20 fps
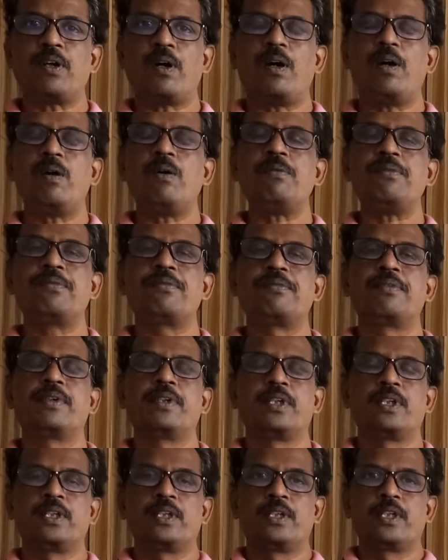of
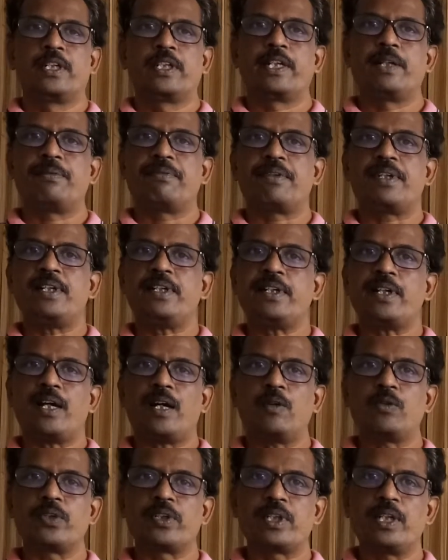different
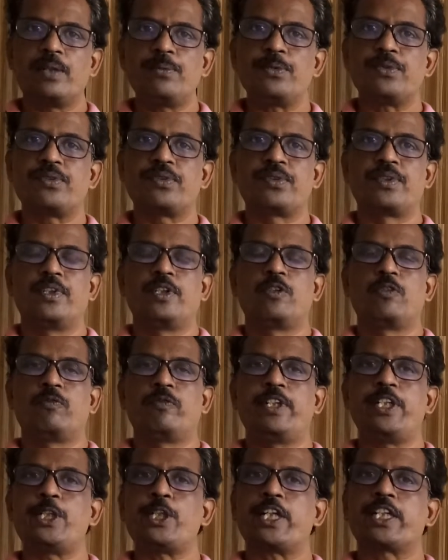outcomes
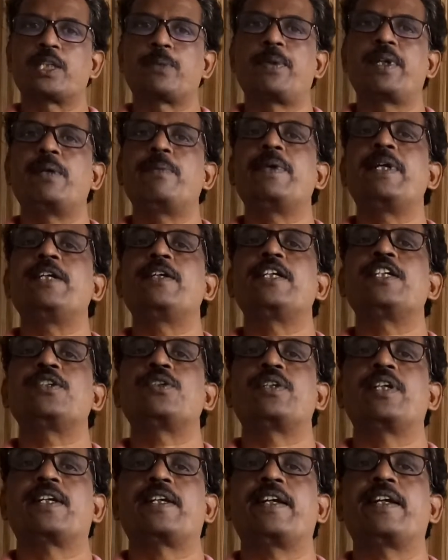which experiment is
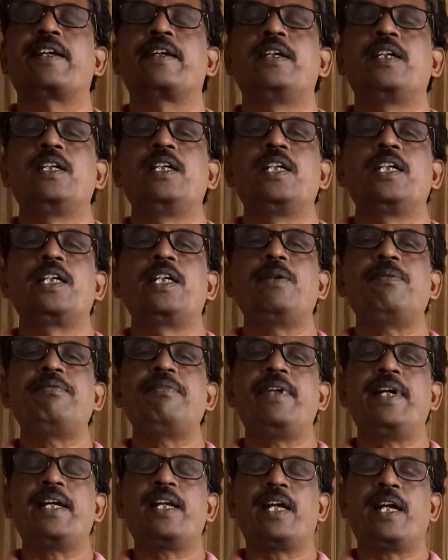taking. If
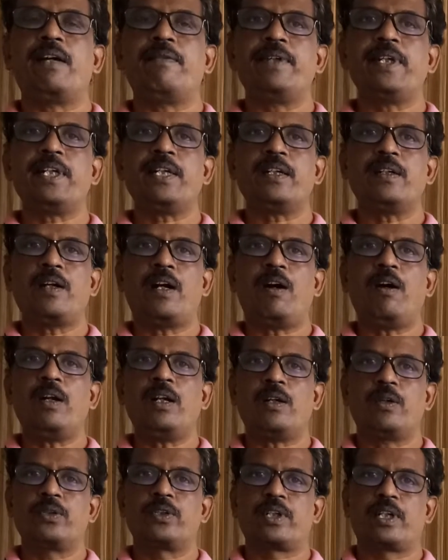we are having all
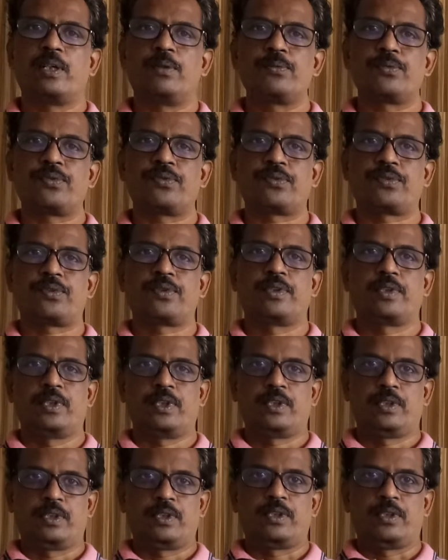outcomes,
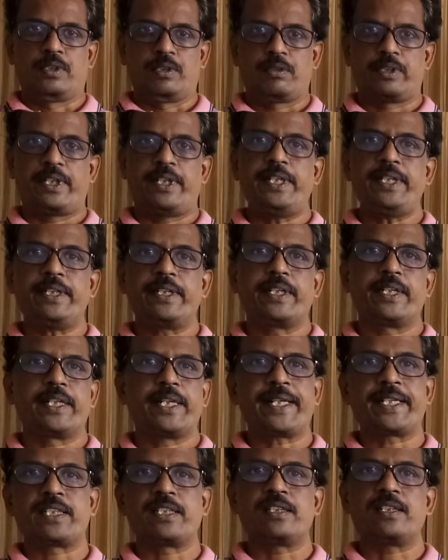right,
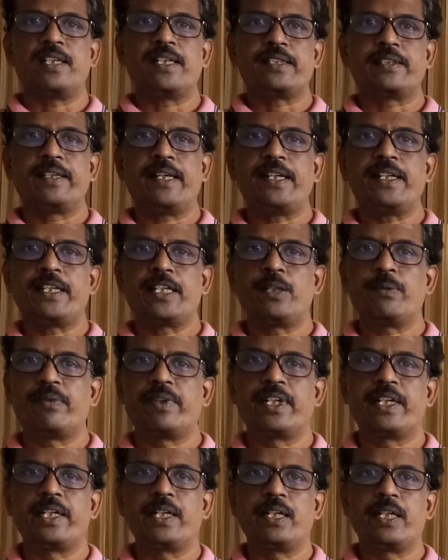x is less than
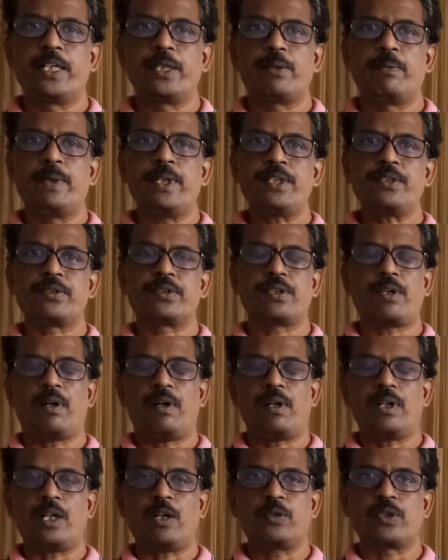infinity, it means
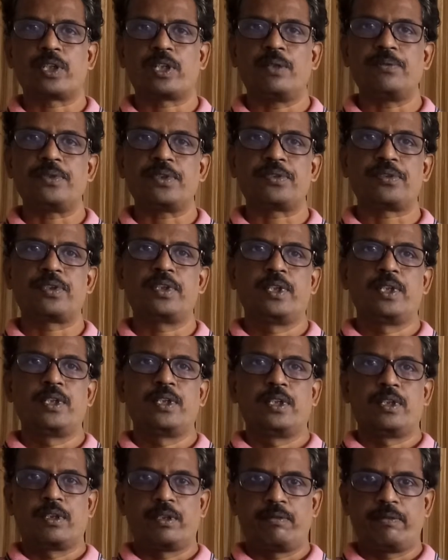all outcomes
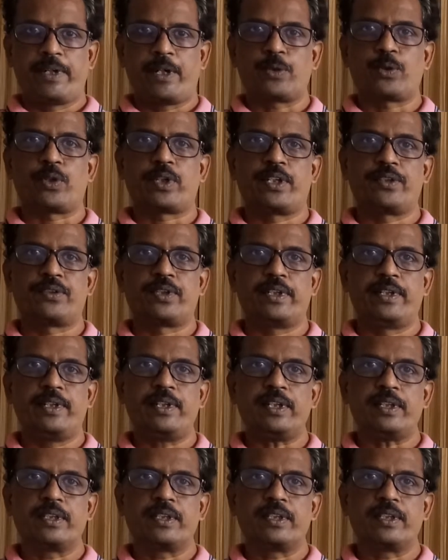we have to consider,